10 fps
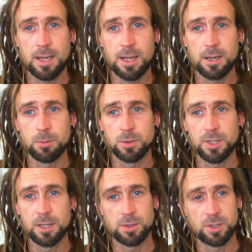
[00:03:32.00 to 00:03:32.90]

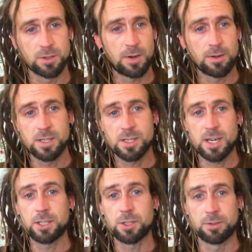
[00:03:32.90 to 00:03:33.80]
it was just very
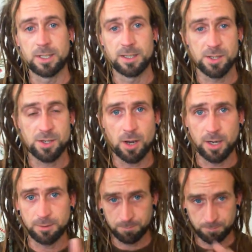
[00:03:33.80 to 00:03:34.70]
stationary in the
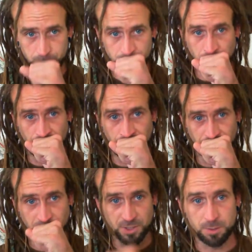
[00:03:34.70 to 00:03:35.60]
sky.
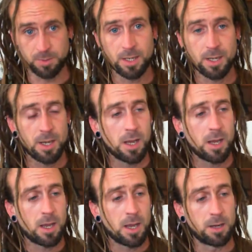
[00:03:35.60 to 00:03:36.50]
Excuse me.
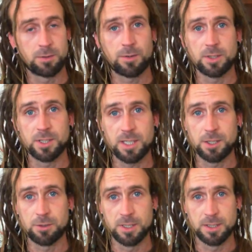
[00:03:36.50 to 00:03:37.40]
It was very
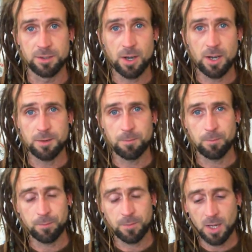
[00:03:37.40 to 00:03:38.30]
stationary in the sky,
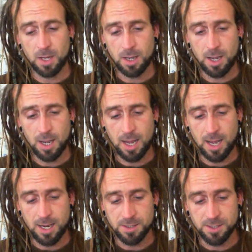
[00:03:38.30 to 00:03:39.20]

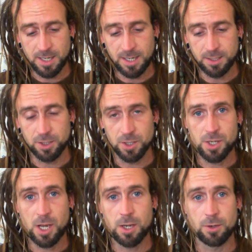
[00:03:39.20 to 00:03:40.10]
and it just
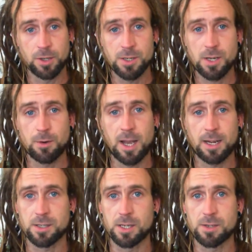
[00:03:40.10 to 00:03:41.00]
turned on its own
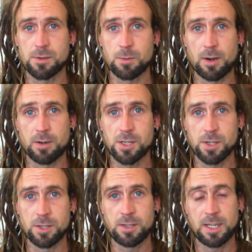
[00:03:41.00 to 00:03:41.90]
axis where it
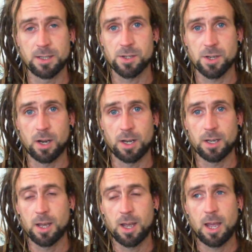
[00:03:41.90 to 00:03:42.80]
stood in the sky,
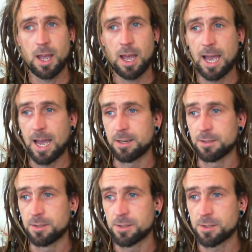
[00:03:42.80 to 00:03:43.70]

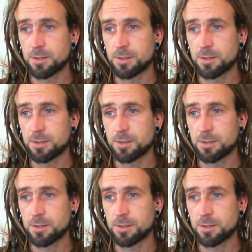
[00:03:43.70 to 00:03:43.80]
and